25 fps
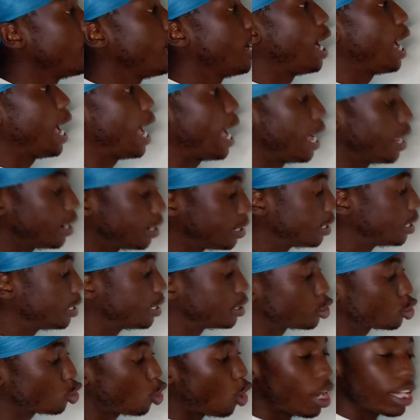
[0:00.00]
And is
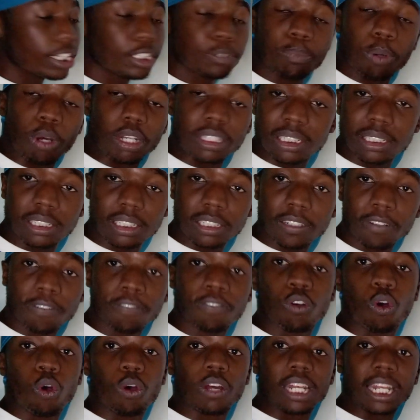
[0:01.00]
cos positive
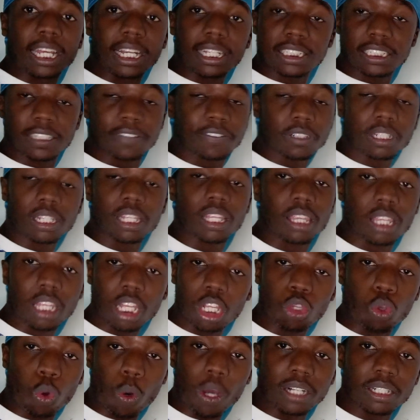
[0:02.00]
or negative in the third
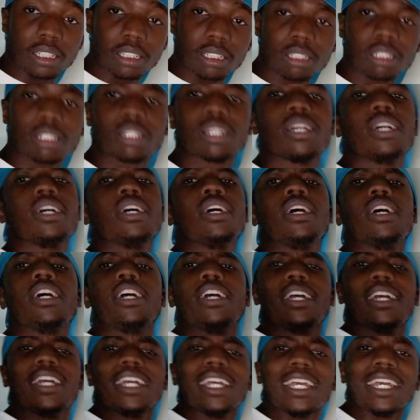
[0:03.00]
quadrant?
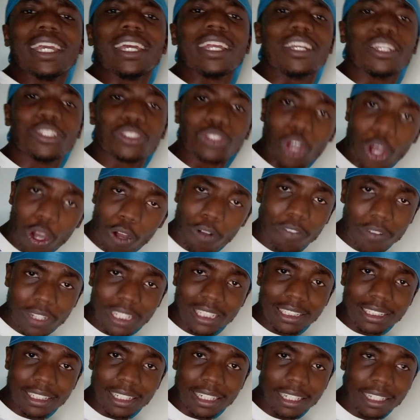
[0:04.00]
It is
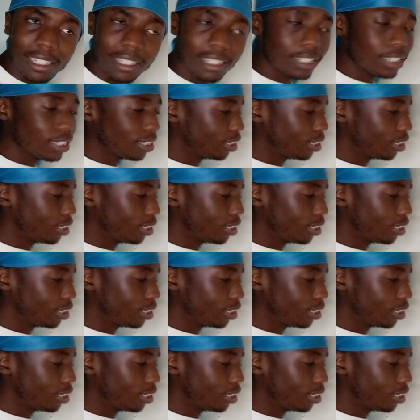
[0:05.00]
obviously